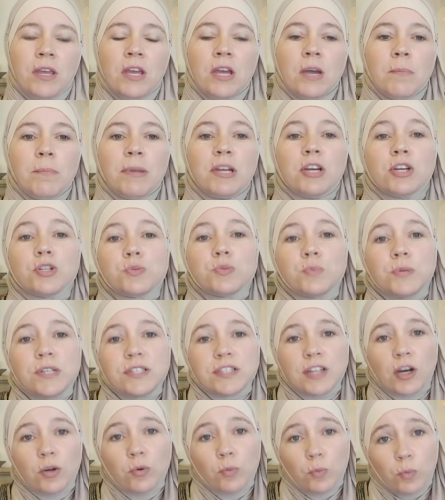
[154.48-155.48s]
Because we
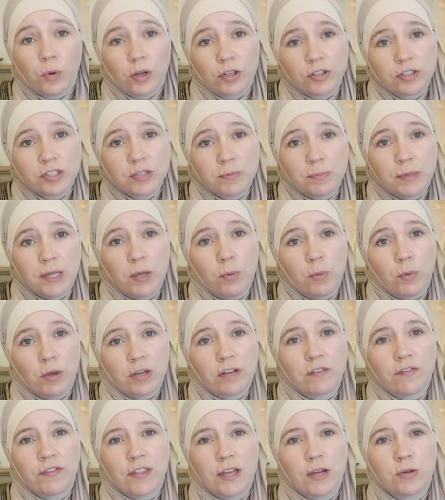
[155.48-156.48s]
don't want to be one
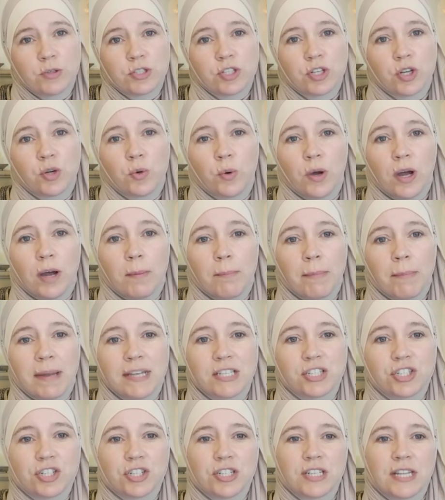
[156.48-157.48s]
of those who are
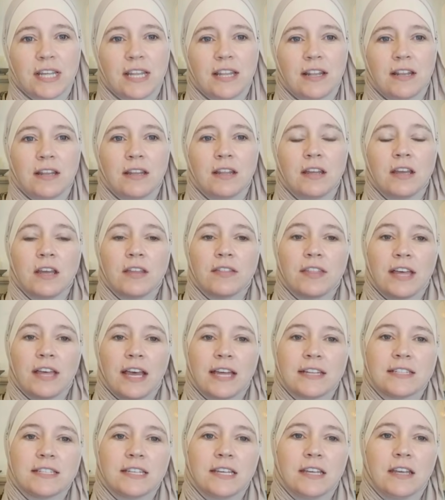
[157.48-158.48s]
mentioned in the
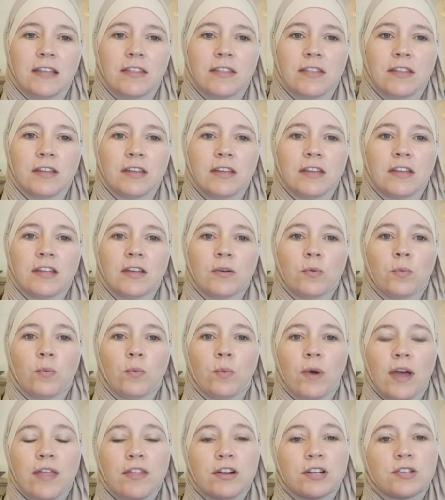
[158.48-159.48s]
hadith
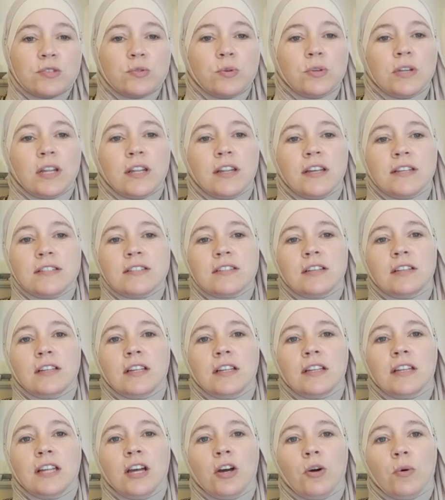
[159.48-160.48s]
where the Rasulullah
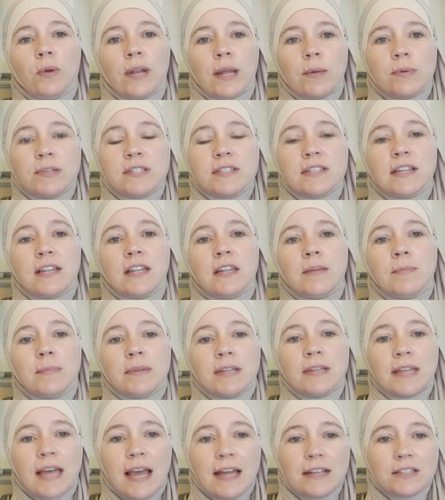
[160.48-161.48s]

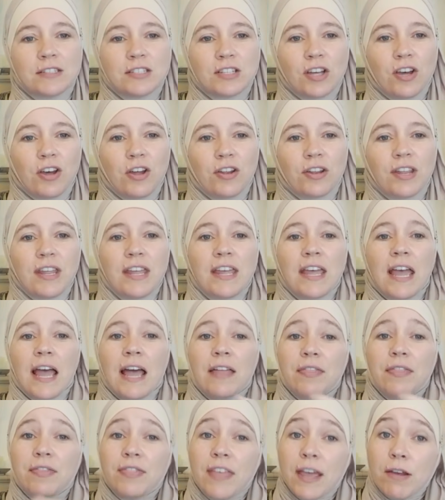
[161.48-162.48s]
adds on,
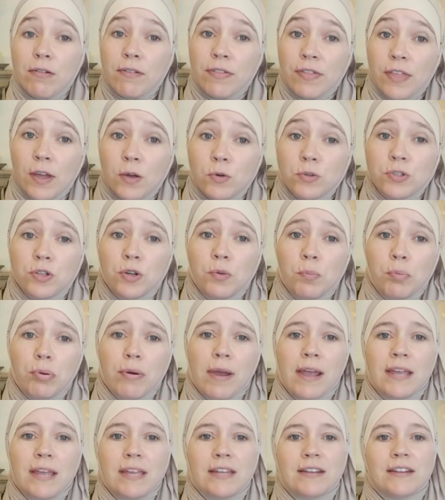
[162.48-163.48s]
and there are those who
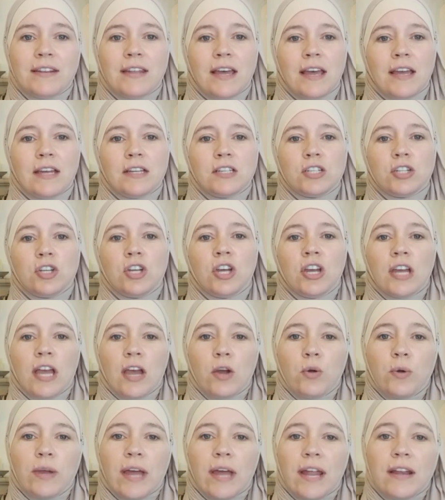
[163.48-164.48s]
pray at night
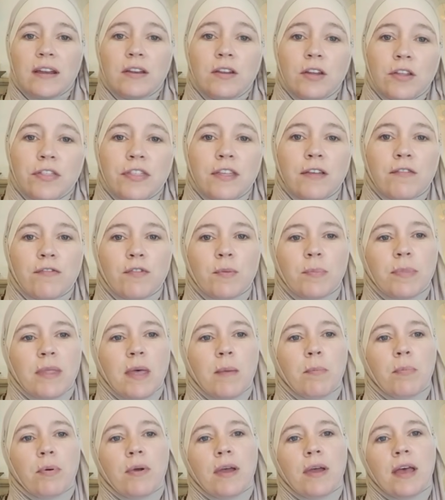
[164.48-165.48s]
who get nothing from
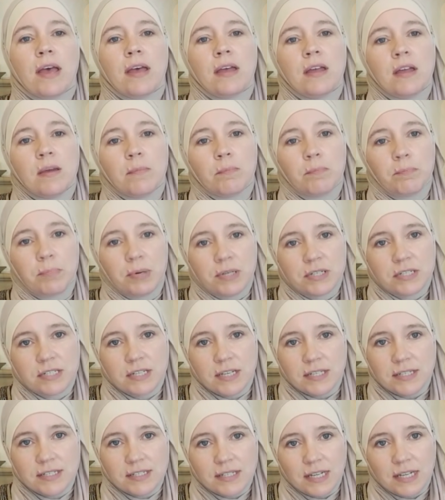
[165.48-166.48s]
their prayer but
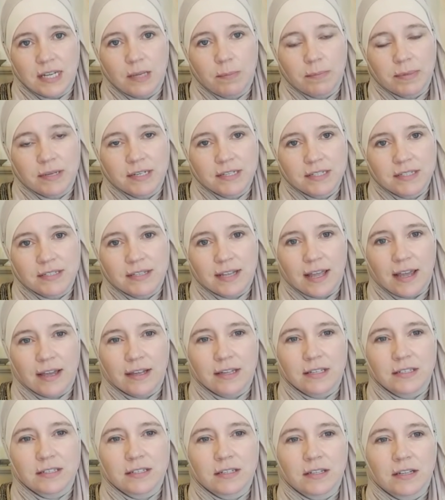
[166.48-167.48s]
a sleepless
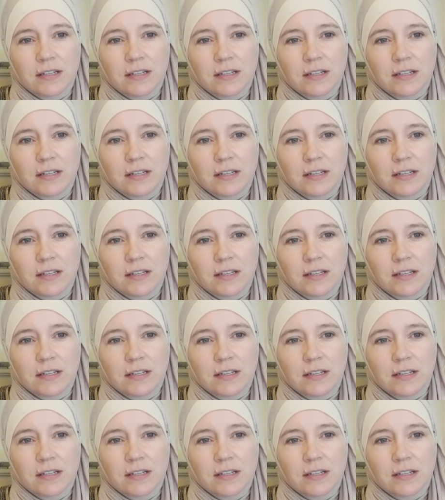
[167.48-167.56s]
night.